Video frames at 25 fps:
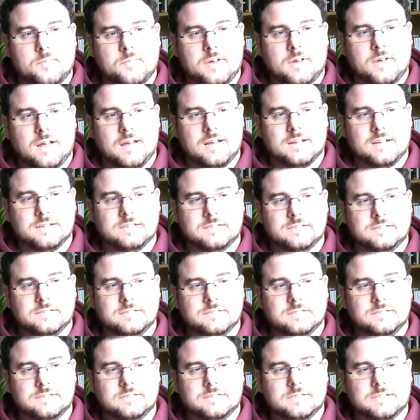
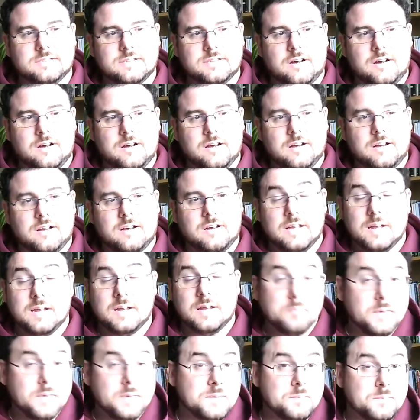and
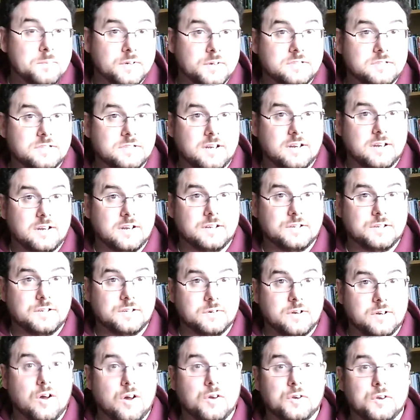then mid months I do
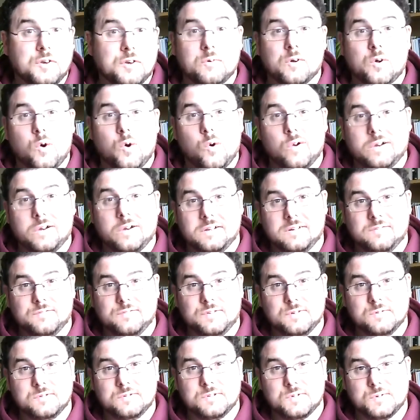an audio recording of
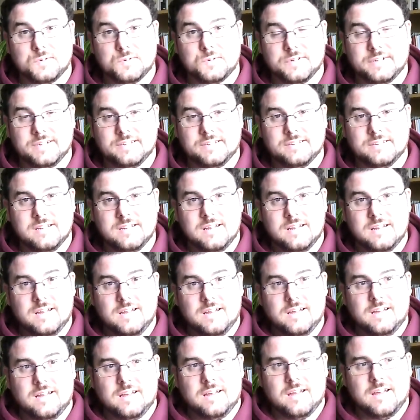those stories,
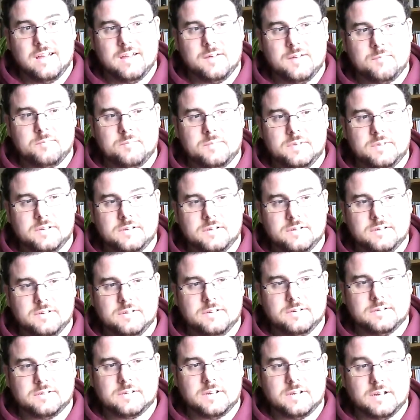
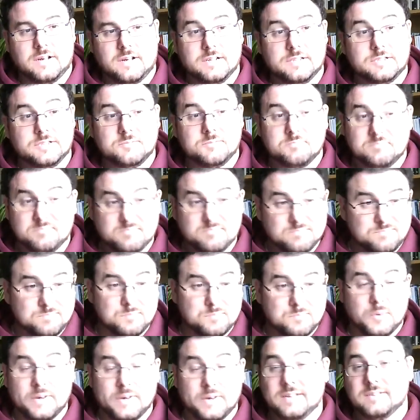to kind of just
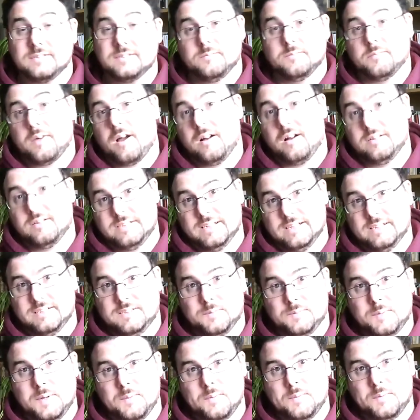bring some content
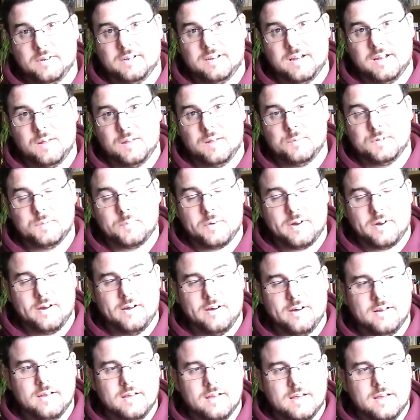to people and help inspire.